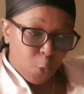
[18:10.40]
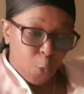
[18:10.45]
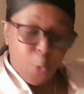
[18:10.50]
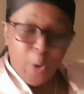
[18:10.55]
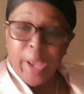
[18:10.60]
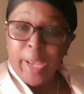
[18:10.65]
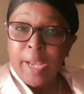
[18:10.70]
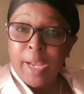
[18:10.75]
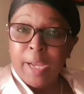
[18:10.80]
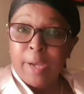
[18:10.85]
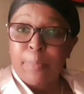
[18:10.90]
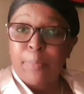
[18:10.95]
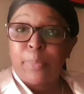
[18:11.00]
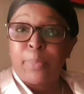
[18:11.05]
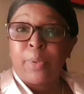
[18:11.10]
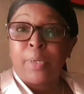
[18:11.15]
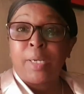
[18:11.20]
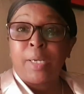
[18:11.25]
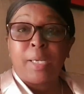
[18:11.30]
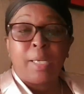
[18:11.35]
wake up.
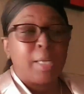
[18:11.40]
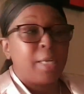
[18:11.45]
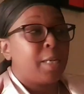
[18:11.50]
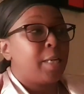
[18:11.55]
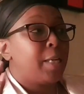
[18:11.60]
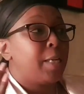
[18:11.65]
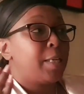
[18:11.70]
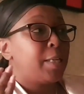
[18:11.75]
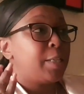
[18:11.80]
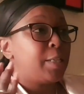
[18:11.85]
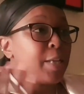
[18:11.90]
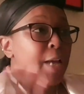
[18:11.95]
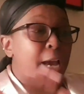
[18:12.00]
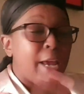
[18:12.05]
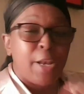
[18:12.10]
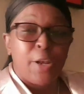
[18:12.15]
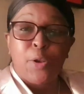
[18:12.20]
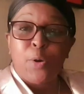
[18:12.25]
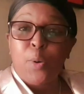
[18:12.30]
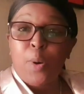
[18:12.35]

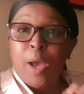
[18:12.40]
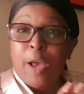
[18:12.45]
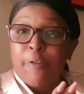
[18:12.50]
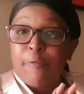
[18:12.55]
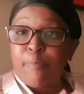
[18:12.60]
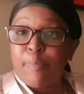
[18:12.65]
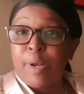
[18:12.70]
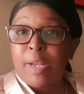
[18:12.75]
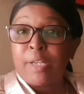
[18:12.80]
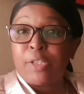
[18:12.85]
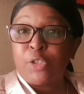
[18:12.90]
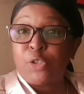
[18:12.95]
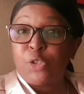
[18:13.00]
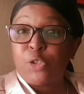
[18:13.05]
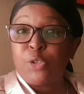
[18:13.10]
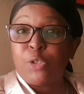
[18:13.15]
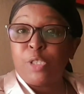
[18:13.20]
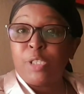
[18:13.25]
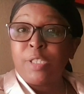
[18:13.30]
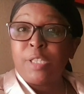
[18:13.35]
I know I've planned to
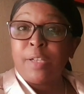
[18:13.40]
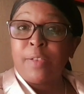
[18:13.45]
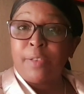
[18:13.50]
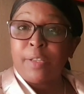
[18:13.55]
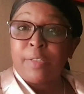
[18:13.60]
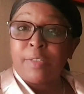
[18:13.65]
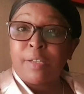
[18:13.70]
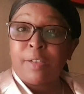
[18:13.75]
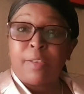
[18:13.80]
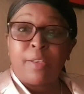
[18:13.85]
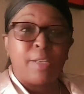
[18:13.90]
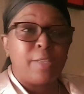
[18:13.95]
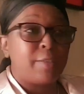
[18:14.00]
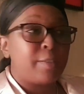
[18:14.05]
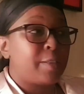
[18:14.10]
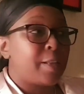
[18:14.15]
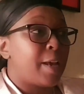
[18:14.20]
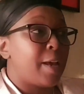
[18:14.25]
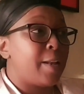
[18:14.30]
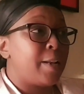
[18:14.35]
do this and this and
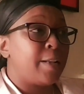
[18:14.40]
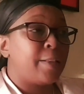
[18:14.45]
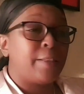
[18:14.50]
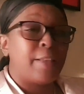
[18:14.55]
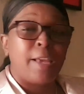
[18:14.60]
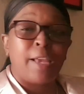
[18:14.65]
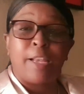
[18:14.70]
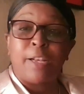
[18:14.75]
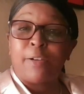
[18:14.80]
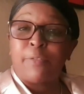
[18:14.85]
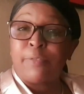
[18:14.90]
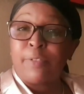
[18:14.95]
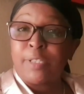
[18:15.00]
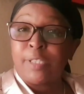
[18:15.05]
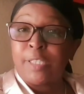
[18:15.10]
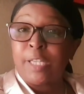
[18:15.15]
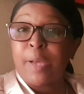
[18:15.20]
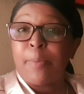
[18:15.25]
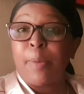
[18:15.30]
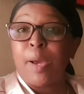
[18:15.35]
this, and at the end of the
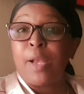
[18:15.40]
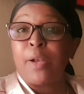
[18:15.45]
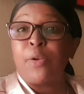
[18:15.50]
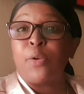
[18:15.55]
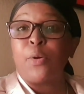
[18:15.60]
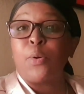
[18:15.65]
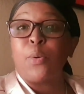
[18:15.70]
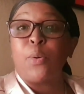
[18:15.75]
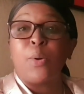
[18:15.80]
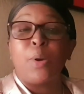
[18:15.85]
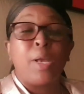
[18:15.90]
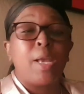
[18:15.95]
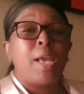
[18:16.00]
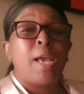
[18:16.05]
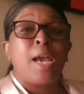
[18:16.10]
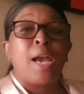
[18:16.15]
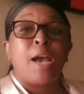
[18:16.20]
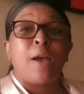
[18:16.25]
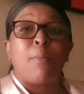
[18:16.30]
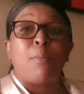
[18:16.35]
time, I know
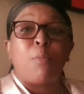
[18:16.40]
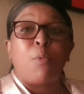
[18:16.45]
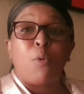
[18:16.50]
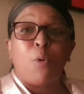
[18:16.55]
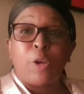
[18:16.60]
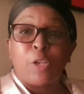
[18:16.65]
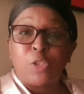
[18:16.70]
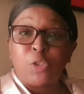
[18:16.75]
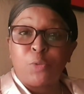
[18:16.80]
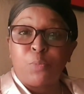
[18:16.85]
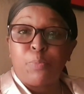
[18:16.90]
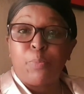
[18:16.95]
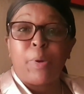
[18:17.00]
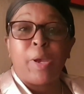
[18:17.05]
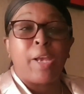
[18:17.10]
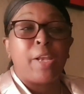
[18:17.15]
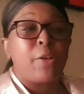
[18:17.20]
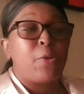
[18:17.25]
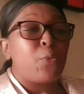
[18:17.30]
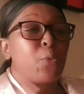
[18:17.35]
I'm going to
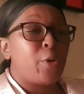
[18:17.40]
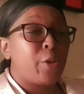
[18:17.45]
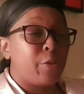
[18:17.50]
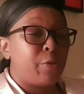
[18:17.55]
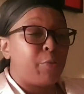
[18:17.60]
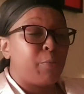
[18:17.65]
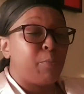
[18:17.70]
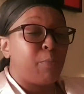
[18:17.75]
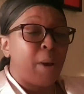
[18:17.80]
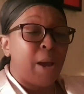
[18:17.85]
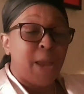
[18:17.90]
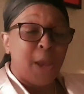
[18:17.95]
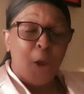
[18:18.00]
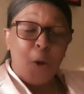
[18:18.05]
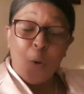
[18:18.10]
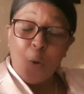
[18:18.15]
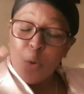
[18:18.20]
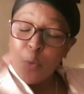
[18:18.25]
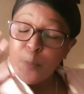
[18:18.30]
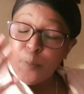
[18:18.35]
bed with my
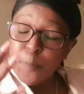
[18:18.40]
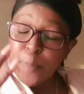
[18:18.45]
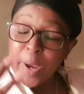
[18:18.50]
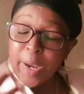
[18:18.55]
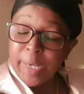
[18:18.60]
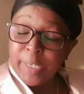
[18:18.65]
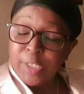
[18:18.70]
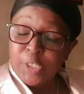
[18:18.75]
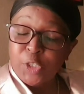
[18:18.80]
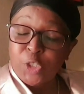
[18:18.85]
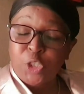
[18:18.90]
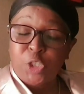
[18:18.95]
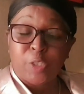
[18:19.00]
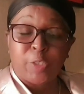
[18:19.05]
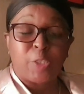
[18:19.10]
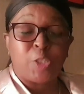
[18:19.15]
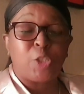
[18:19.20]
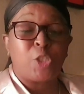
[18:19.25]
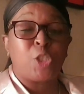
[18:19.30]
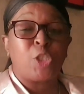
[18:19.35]
own mind,
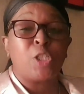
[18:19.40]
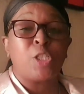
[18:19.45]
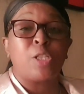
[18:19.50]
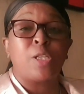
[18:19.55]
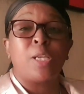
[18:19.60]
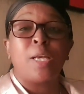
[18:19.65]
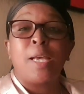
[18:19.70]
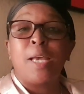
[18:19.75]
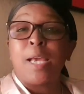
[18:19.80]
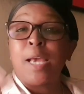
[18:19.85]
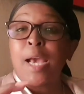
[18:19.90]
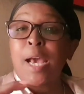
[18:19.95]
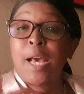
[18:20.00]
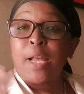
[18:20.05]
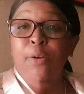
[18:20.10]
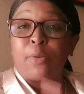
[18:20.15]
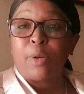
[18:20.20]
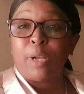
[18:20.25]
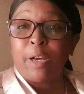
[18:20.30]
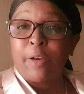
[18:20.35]
just chill.
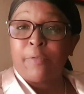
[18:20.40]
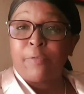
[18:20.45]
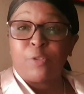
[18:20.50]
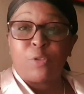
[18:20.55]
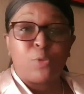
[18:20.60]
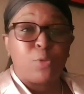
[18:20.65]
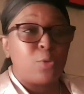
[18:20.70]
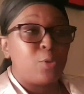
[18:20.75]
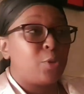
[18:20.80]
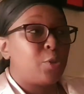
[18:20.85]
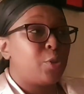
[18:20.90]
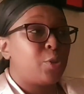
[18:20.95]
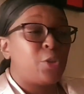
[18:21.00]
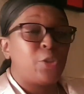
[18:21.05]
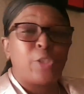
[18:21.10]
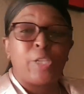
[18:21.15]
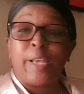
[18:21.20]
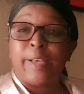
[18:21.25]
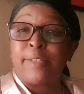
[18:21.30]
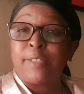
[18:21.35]
I don't have to
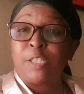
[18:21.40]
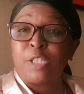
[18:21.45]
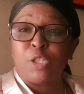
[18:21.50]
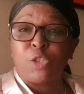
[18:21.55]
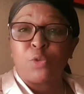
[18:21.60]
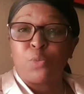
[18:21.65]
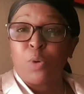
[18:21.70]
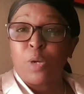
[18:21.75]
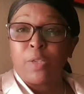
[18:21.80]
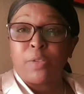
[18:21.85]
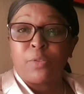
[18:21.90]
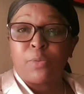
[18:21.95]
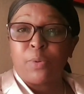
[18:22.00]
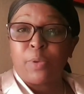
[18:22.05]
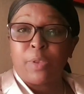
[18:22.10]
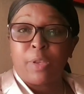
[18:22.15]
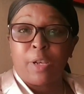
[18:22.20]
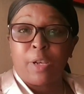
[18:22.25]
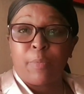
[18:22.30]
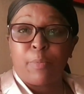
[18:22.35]
exchange words
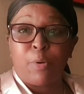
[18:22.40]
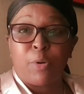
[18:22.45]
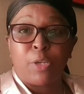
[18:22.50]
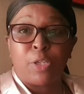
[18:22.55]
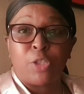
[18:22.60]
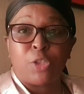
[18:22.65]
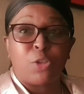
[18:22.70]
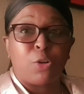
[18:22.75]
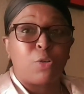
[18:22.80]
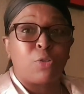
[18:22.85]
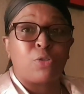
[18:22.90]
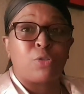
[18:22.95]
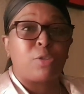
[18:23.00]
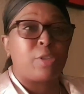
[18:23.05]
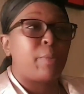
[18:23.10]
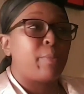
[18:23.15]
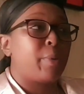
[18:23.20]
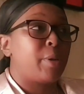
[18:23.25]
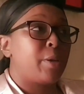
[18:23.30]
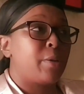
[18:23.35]
with anybody, talk to
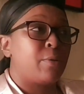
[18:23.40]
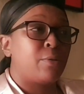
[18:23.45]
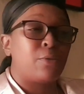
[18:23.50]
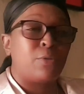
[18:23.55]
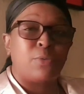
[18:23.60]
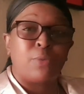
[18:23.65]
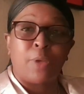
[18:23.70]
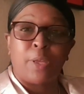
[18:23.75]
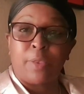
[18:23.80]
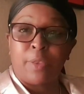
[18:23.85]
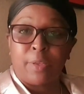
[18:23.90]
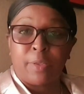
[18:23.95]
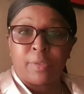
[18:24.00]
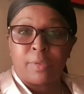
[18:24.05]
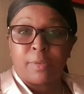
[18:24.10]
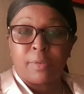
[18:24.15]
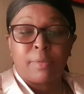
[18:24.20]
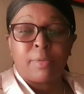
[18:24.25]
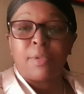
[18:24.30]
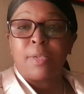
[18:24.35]
somebody, or do
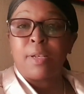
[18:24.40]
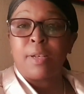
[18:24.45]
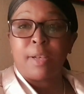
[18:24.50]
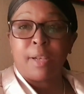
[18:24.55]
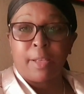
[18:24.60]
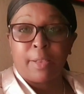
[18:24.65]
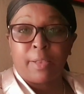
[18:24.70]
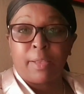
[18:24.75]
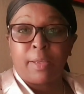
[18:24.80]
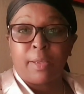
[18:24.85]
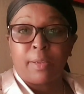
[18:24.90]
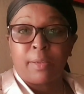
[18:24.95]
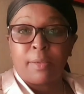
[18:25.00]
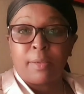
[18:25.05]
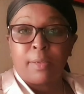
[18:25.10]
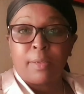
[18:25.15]
this. Nothing.